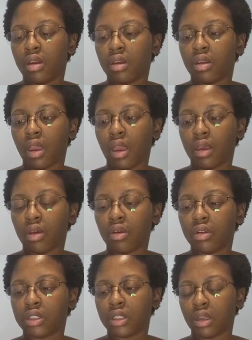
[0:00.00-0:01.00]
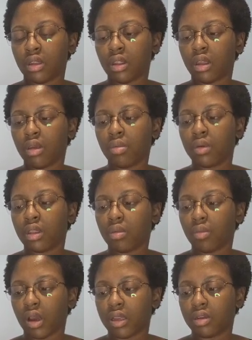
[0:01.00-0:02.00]
detangle gently with
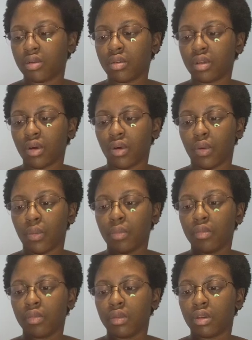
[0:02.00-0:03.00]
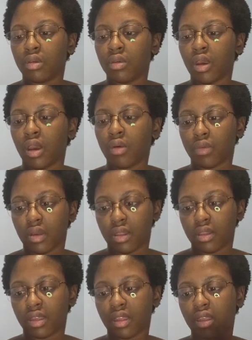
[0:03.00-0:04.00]
wide tooth comb. Do not
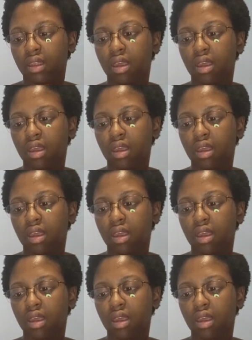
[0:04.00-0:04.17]
rinse.